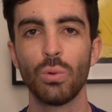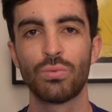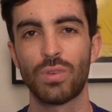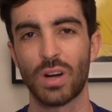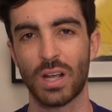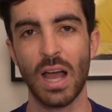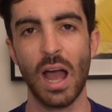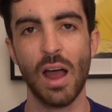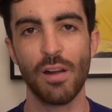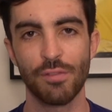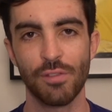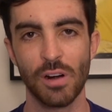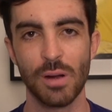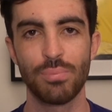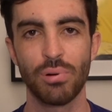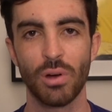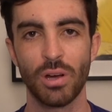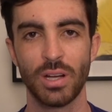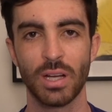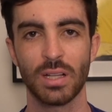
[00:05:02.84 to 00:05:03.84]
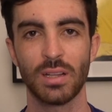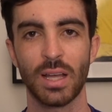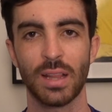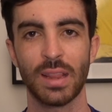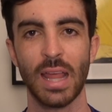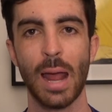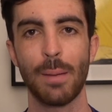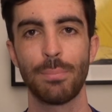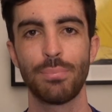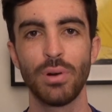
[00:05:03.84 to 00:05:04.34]
recovery product like
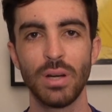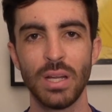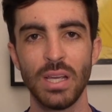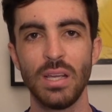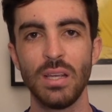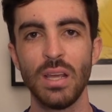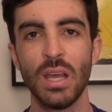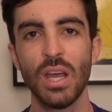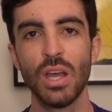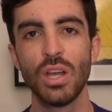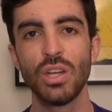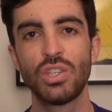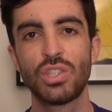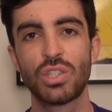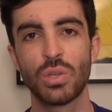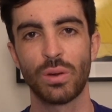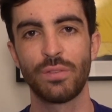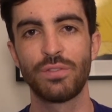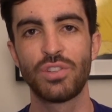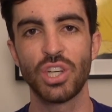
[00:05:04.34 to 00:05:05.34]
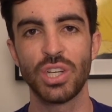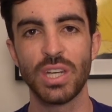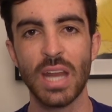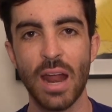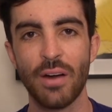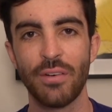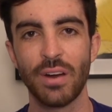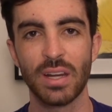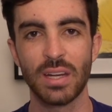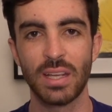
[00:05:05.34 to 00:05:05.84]
that. Pretty sort of
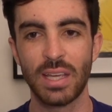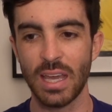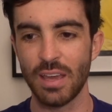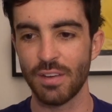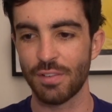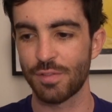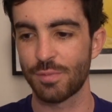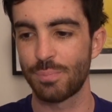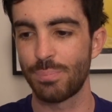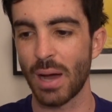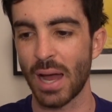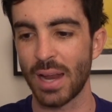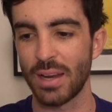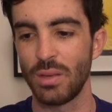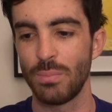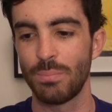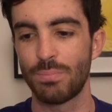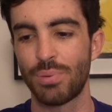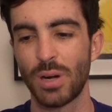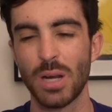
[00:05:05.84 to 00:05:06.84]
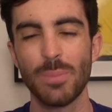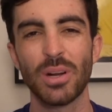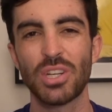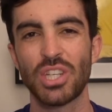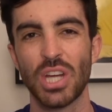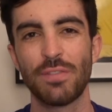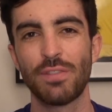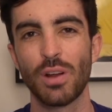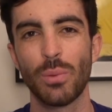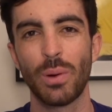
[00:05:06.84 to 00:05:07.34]
generic gift, but pretty much
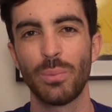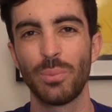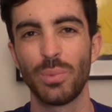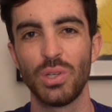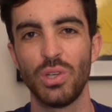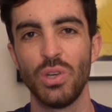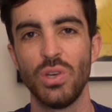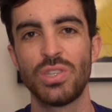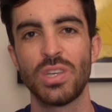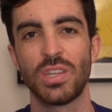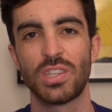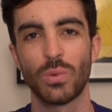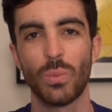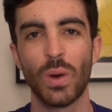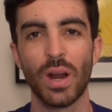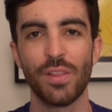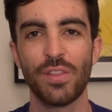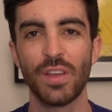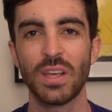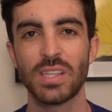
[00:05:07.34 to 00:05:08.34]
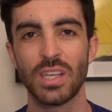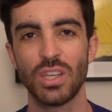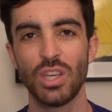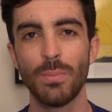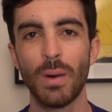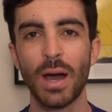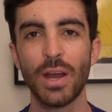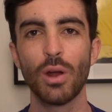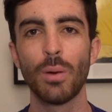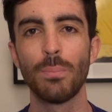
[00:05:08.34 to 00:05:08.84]
everyone would use it. So one of the things that you
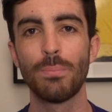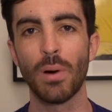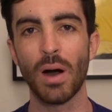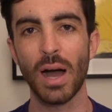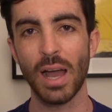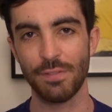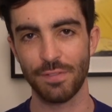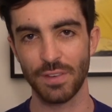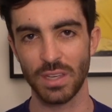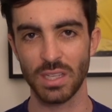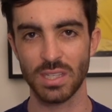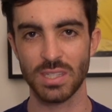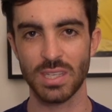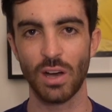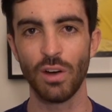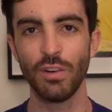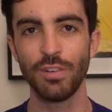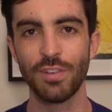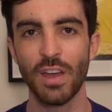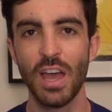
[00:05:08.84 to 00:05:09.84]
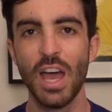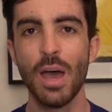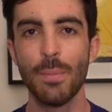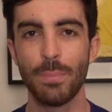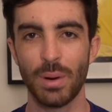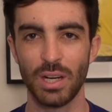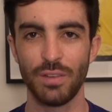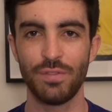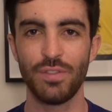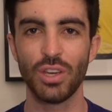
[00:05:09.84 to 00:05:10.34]
might not buy for yourself,
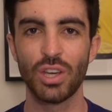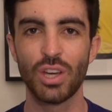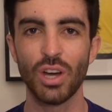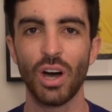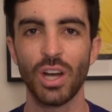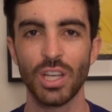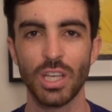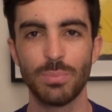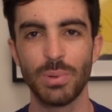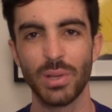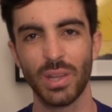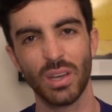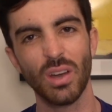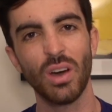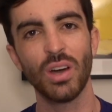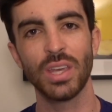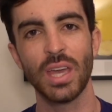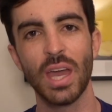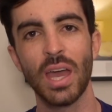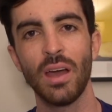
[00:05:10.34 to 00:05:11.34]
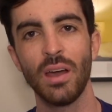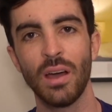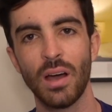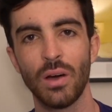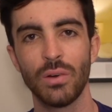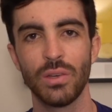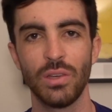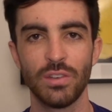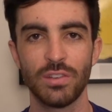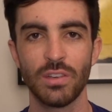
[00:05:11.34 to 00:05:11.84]
but if you got, you'd be like, oh yeah,
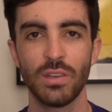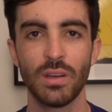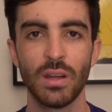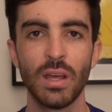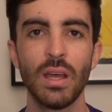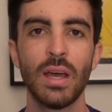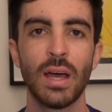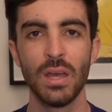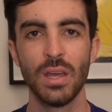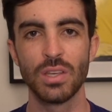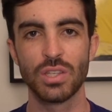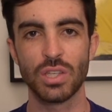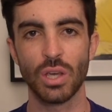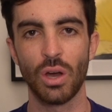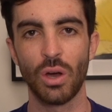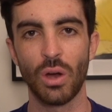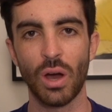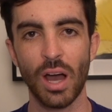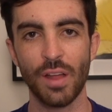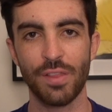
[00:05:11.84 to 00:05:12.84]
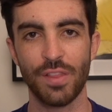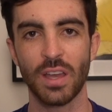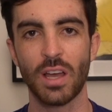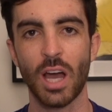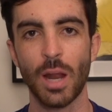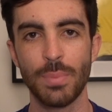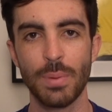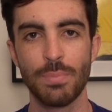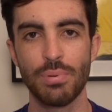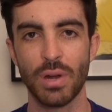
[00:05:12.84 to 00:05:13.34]
I'll use it. So I think
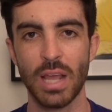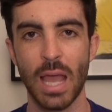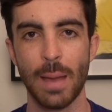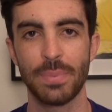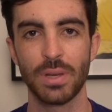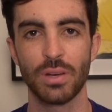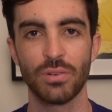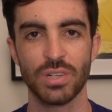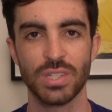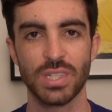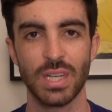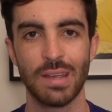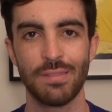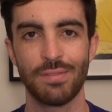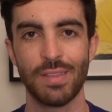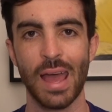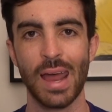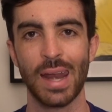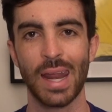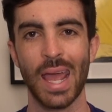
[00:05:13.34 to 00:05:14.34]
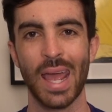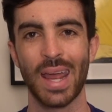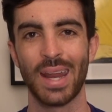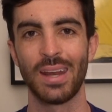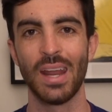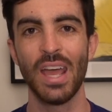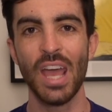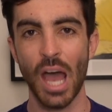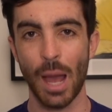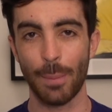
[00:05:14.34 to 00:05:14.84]
I'd be pretty happy to receive that,
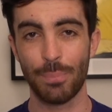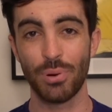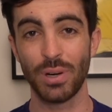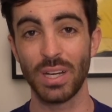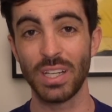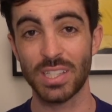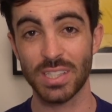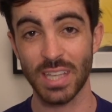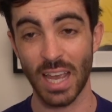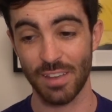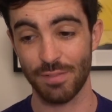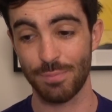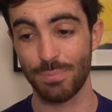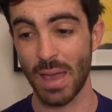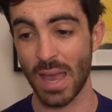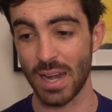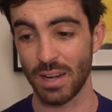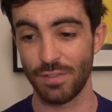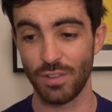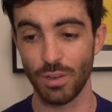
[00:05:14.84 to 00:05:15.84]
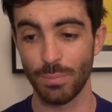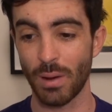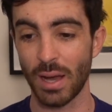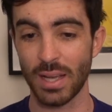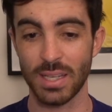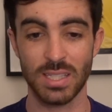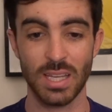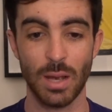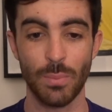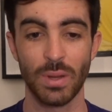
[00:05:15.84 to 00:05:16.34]
and a pretty safe bet. If you buy
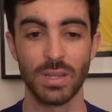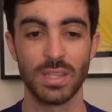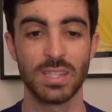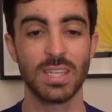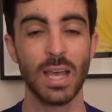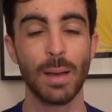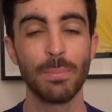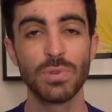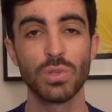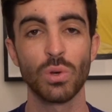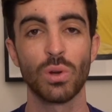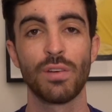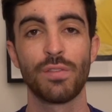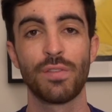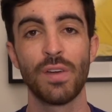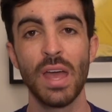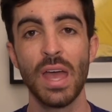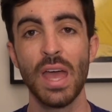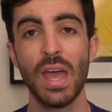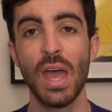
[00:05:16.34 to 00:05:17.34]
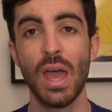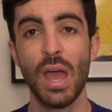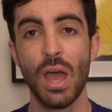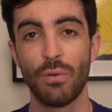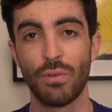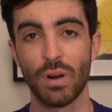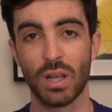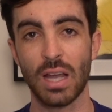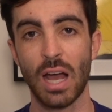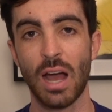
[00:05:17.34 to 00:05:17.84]
someone some sort of
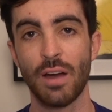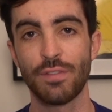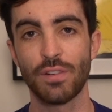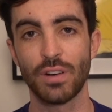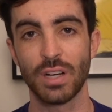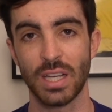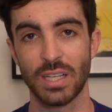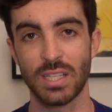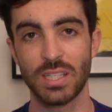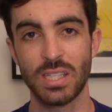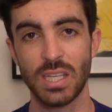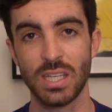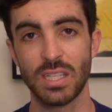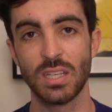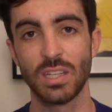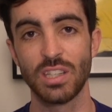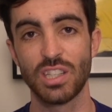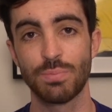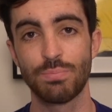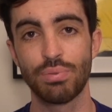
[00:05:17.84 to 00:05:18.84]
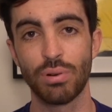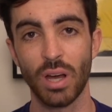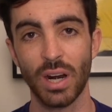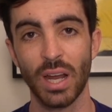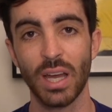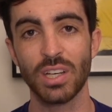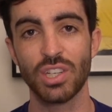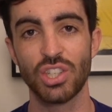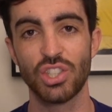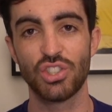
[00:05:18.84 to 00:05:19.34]
recovery assistance
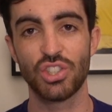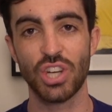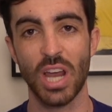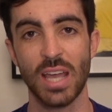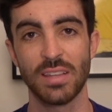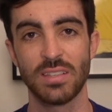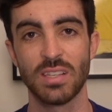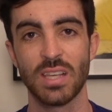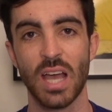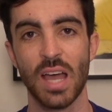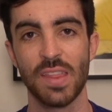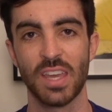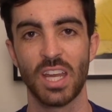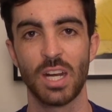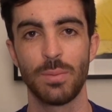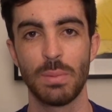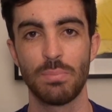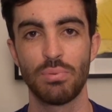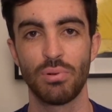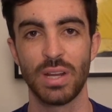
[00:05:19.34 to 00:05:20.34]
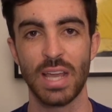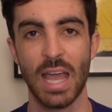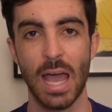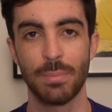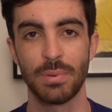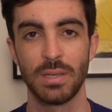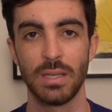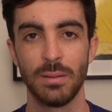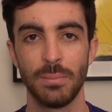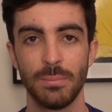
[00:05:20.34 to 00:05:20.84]
product, chances are they're going to be pretty
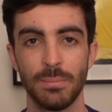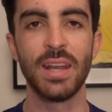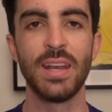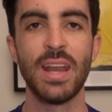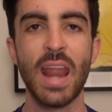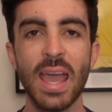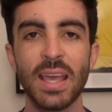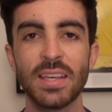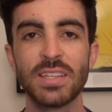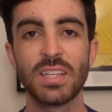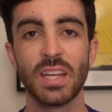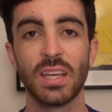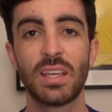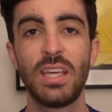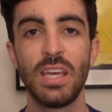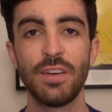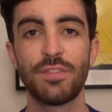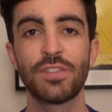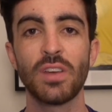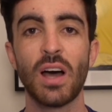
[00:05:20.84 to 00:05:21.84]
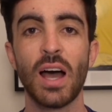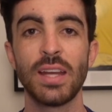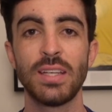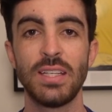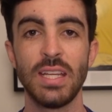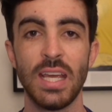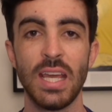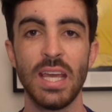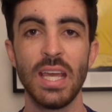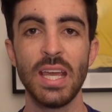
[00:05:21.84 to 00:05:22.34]
happy. Next gift
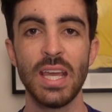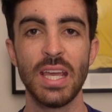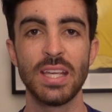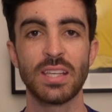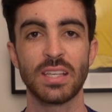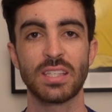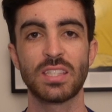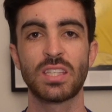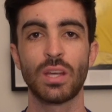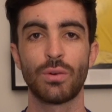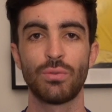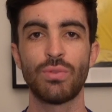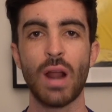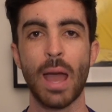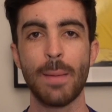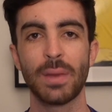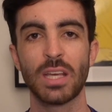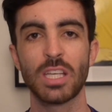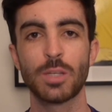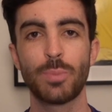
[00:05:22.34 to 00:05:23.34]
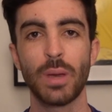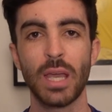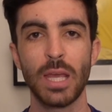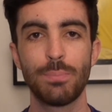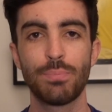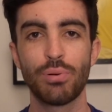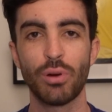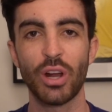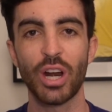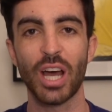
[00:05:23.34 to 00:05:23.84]
idea is a
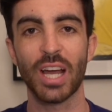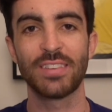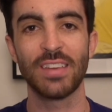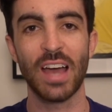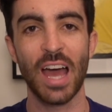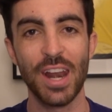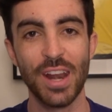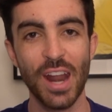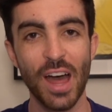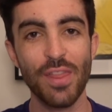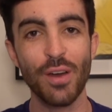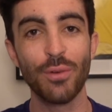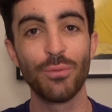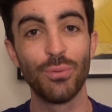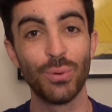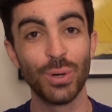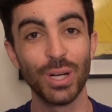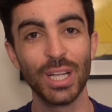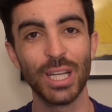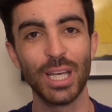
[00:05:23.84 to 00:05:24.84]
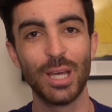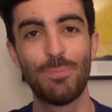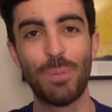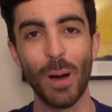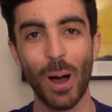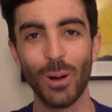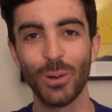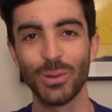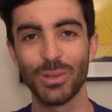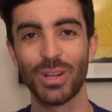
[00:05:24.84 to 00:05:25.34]
CeramicSpeed product. Another really
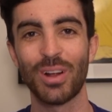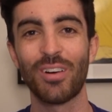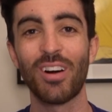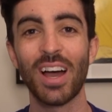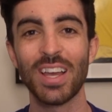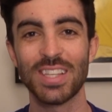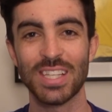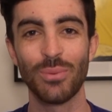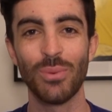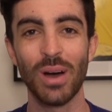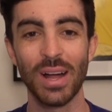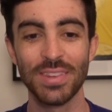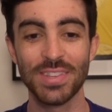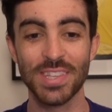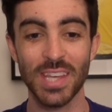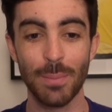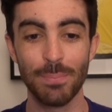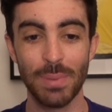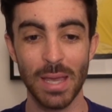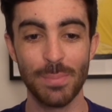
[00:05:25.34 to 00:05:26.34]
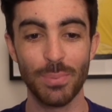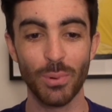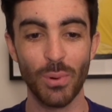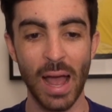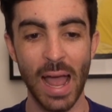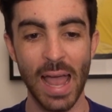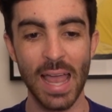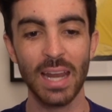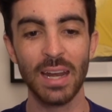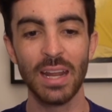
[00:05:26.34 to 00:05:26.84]
polarizing one some people
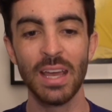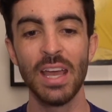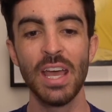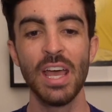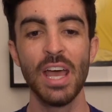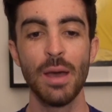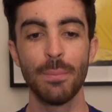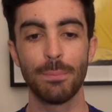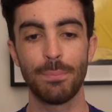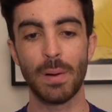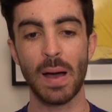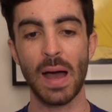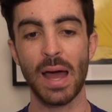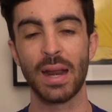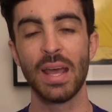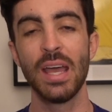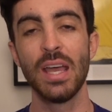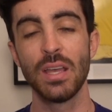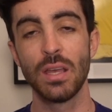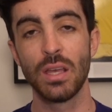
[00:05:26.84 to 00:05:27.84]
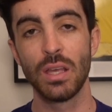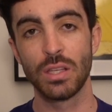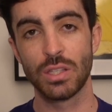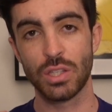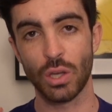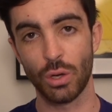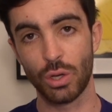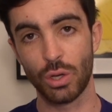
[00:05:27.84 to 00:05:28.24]
hate, but so